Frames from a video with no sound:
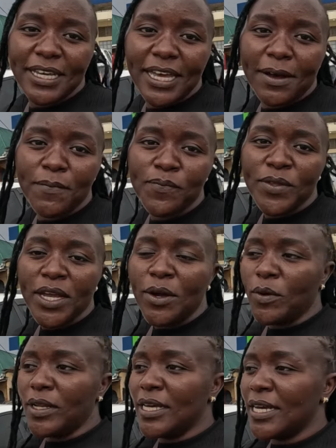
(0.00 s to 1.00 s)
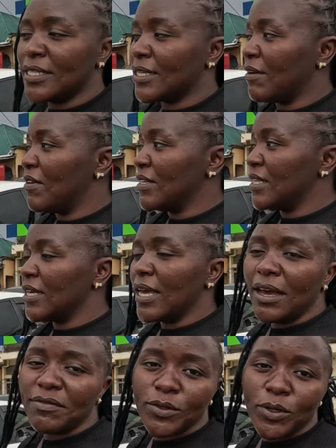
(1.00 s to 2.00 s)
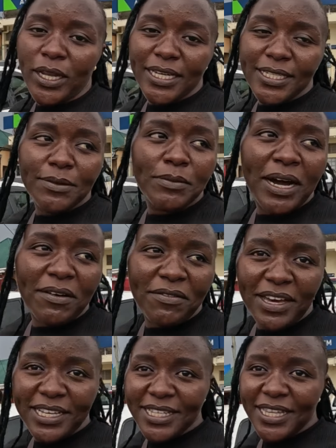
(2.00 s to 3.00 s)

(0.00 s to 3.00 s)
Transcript: Yeah, when he is harvesting, I have to let him harvest,